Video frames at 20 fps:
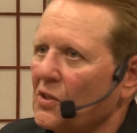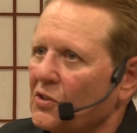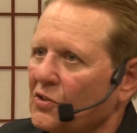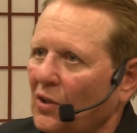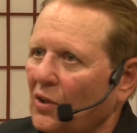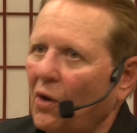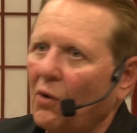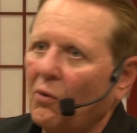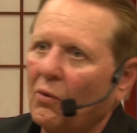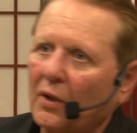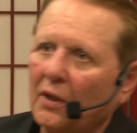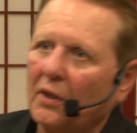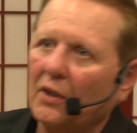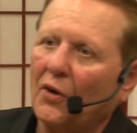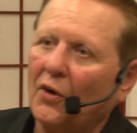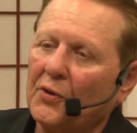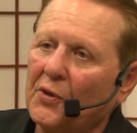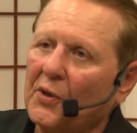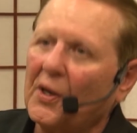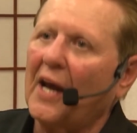So,
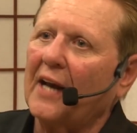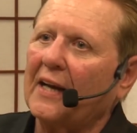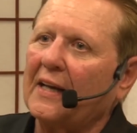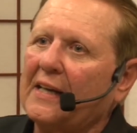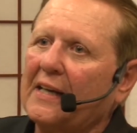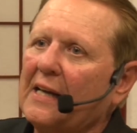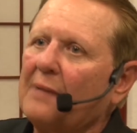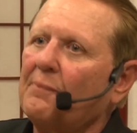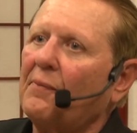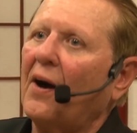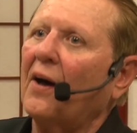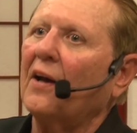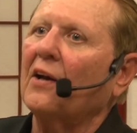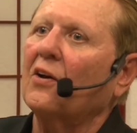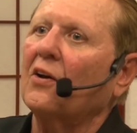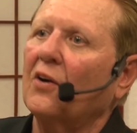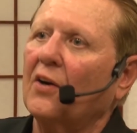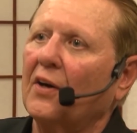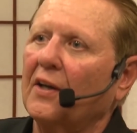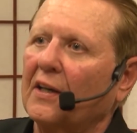you got to keep on
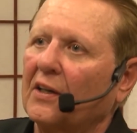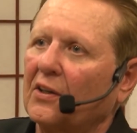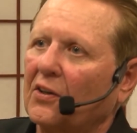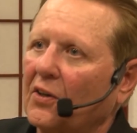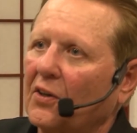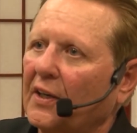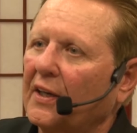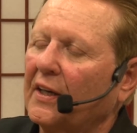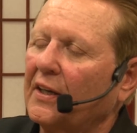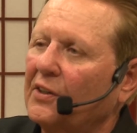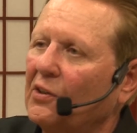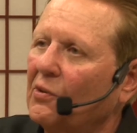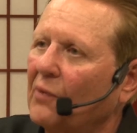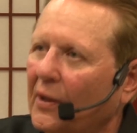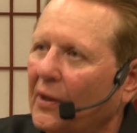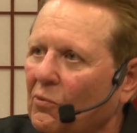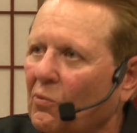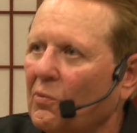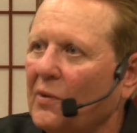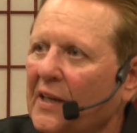learning anew,
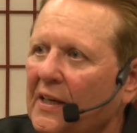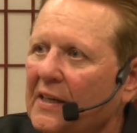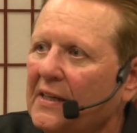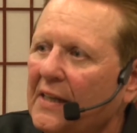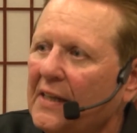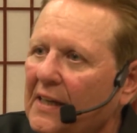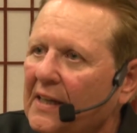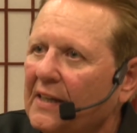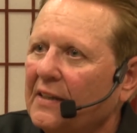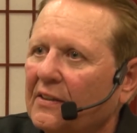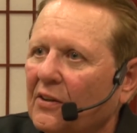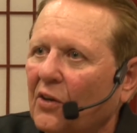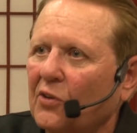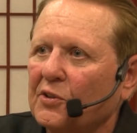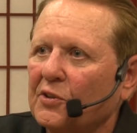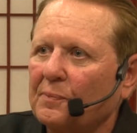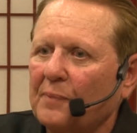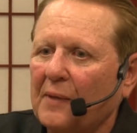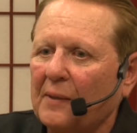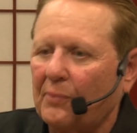and we need
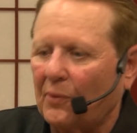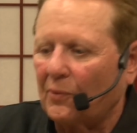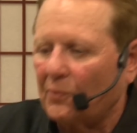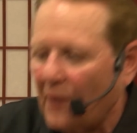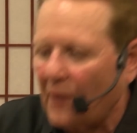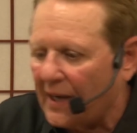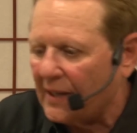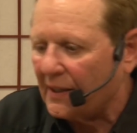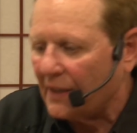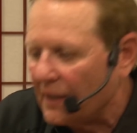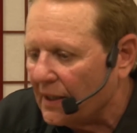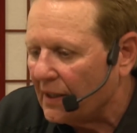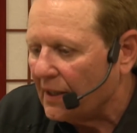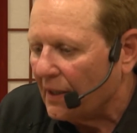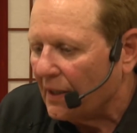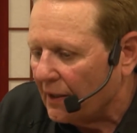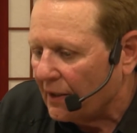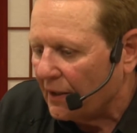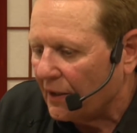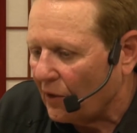those people, right?
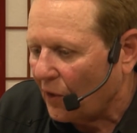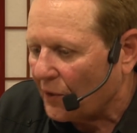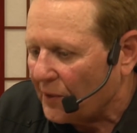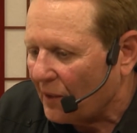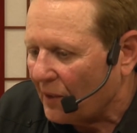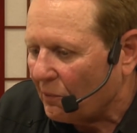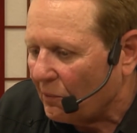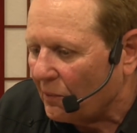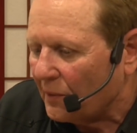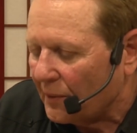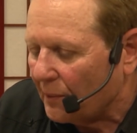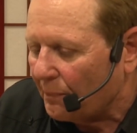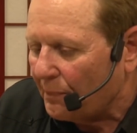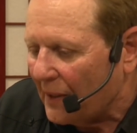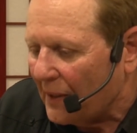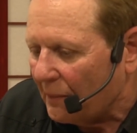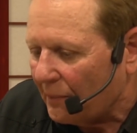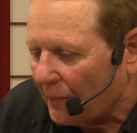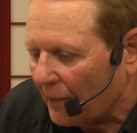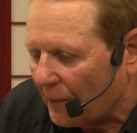The
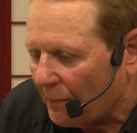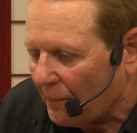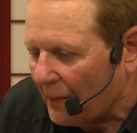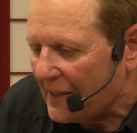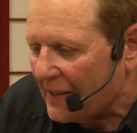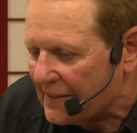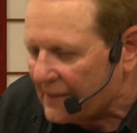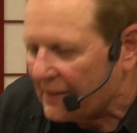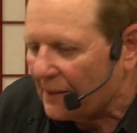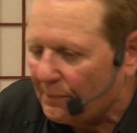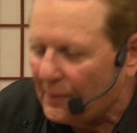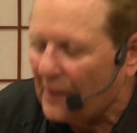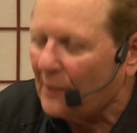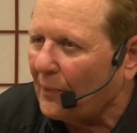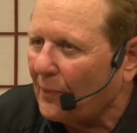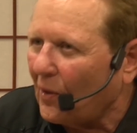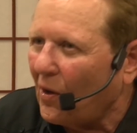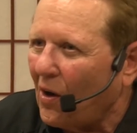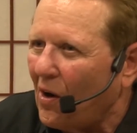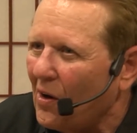people, the basic
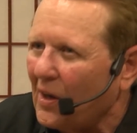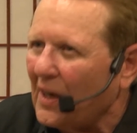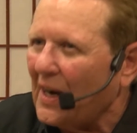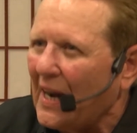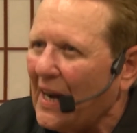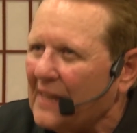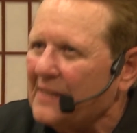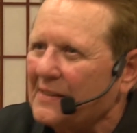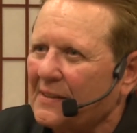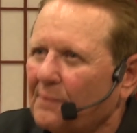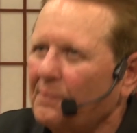people, all kinds